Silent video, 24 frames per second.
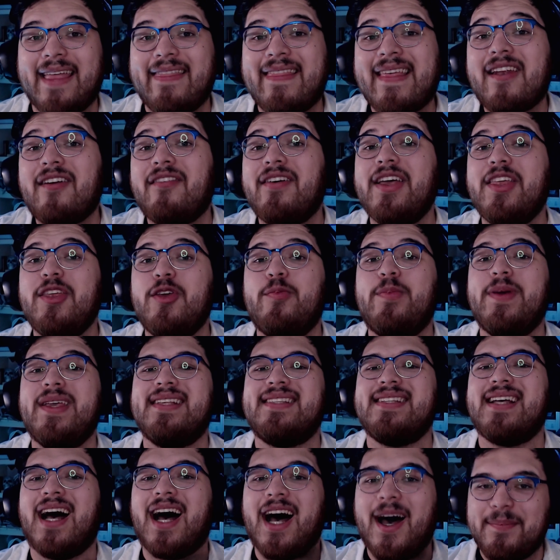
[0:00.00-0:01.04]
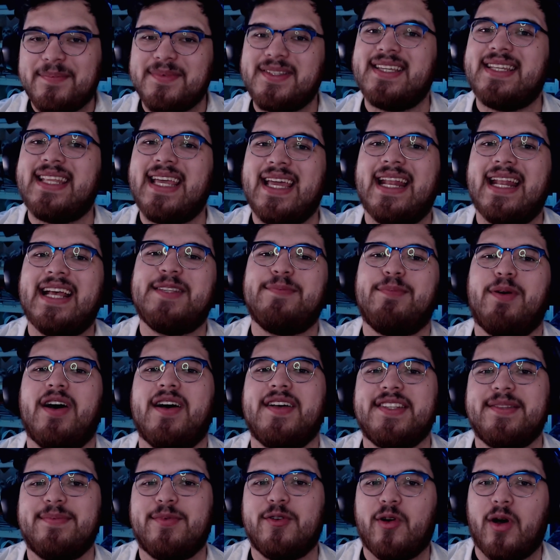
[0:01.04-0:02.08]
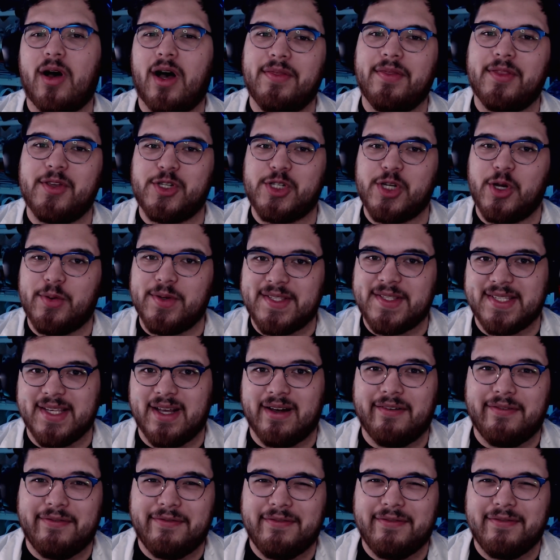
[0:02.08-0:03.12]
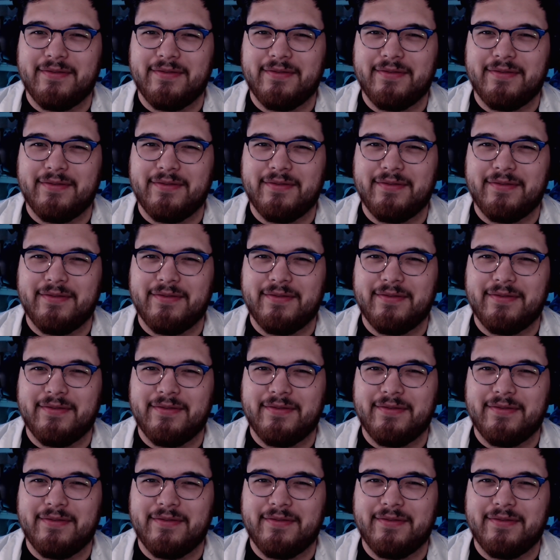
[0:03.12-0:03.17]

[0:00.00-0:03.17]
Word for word: and that'll let you be as up to date as possible on the show itself.